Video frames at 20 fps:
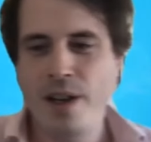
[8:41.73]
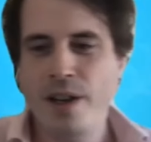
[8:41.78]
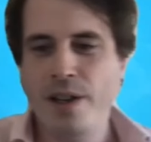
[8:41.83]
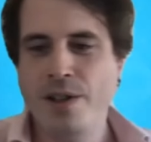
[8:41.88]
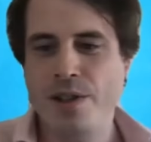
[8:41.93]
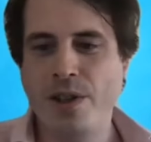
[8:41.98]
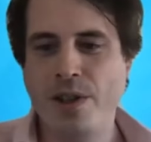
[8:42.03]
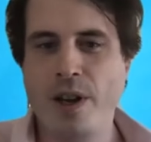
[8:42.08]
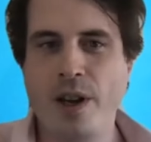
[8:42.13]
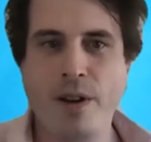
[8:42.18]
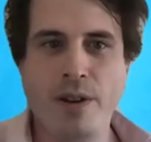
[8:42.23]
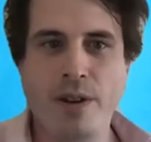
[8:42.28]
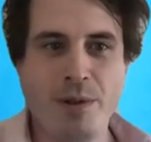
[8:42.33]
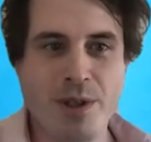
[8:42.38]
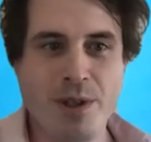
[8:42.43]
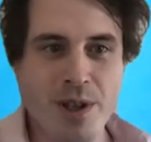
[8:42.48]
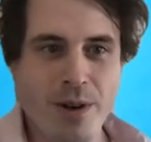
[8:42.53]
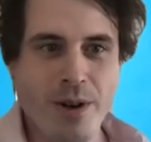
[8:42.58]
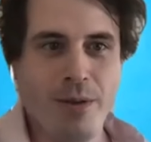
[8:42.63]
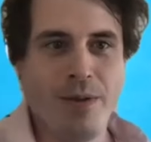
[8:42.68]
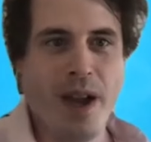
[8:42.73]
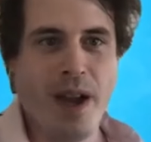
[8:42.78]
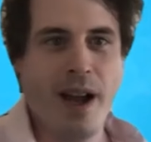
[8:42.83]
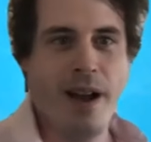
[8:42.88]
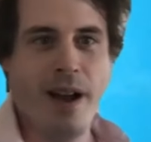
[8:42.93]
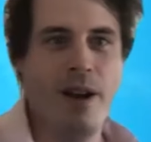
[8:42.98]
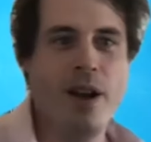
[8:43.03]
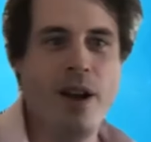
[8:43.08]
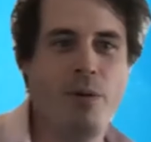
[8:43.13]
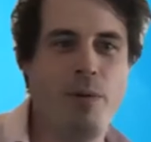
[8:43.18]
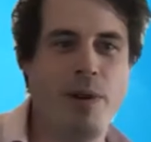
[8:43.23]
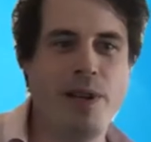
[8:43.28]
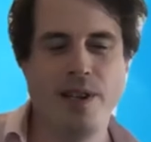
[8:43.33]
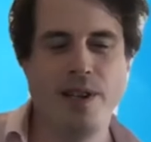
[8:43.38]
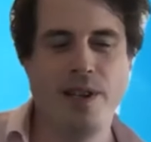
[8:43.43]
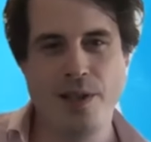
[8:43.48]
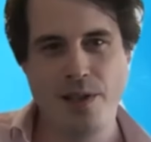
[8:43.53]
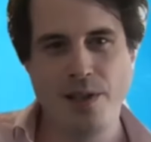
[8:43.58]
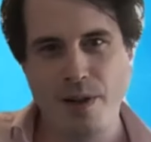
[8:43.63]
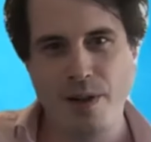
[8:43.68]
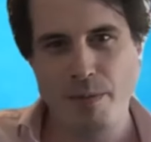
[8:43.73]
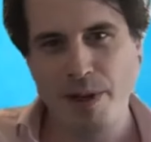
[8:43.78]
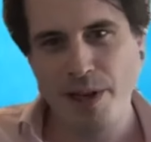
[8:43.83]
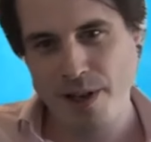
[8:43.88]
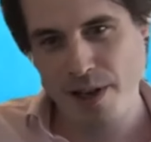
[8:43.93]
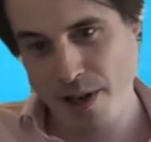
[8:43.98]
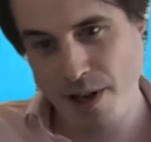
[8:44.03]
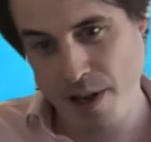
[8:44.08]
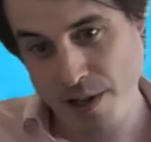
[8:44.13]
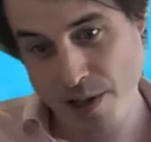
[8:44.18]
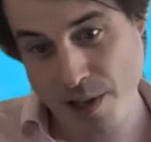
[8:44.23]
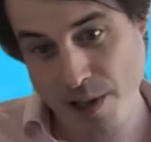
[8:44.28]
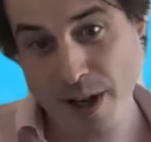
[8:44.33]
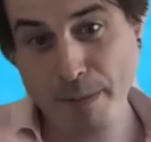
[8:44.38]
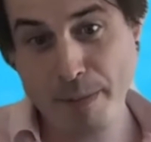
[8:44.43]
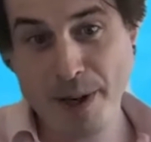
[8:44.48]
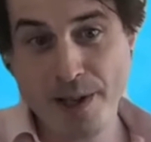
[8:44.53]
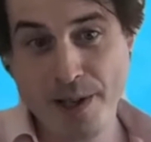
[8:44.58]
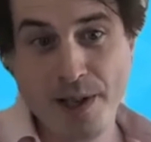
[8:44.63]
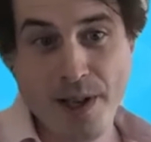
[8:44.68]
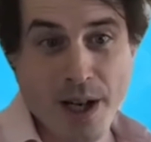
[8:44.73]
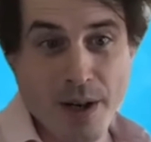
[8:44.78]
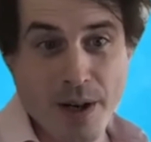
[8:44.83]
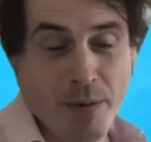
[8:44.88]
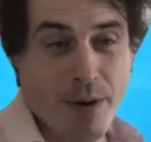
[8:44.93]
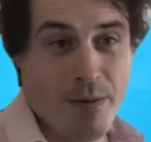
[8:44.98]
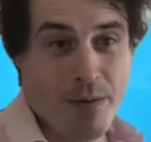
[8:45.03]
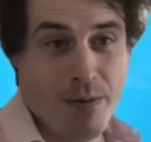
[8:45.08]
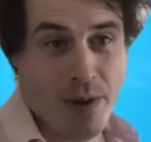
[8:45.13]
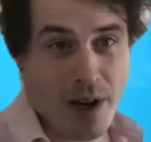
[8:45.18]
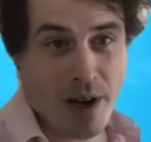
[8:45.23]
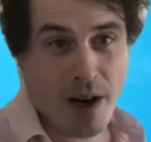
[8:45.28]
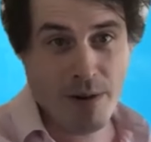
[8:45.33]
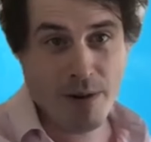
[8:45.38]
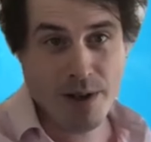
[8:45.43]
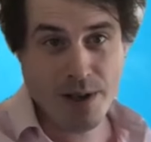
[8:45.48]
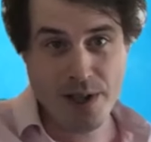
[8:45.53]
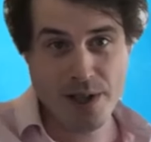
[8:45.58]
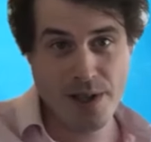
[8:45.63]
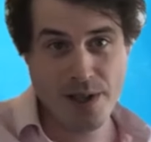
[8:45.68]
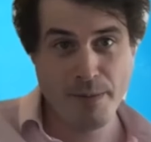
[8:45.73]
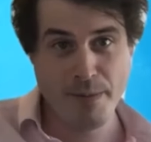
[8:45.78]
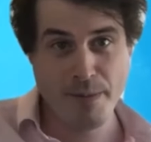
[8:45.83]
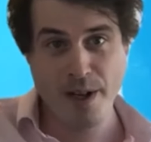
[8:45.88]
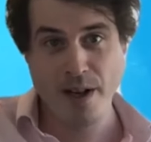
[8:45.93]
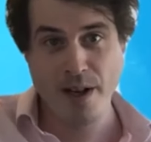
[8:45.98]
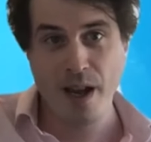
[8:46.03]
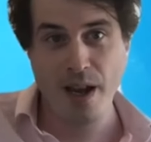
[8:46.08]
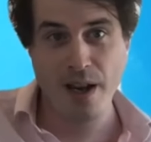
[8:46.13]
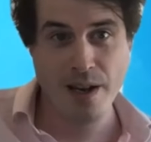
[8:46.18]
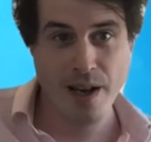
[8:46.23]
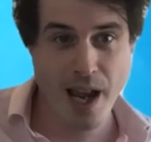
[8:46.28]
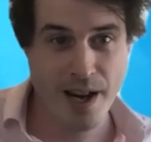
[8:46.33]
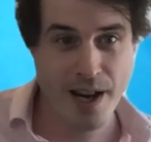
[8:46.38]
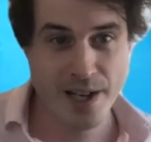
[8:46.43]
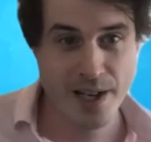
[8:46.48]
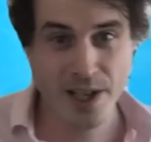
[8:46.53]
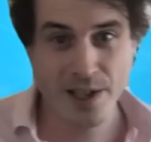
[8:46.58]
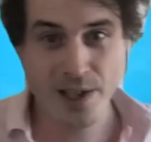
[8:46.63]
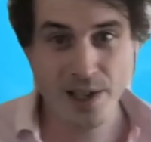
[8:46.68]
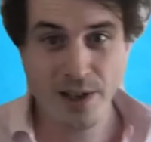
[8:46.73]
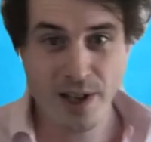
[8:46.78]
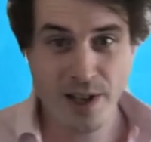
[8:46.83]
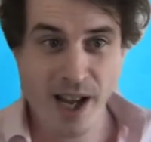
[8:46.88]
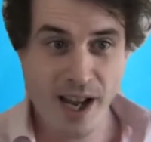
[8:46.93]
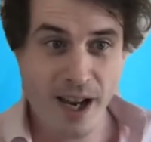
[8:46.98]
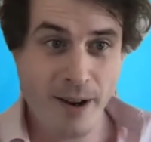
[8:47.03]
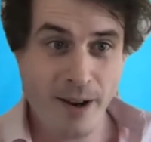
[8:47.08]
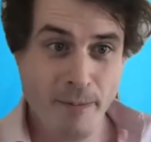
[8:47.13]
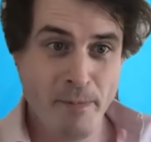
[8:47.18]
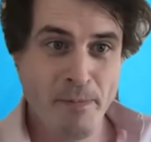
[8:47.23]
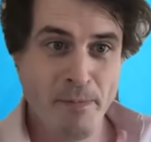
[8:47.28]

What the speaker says: So the result of that, we did a side-by-side with the current system in NHS UK,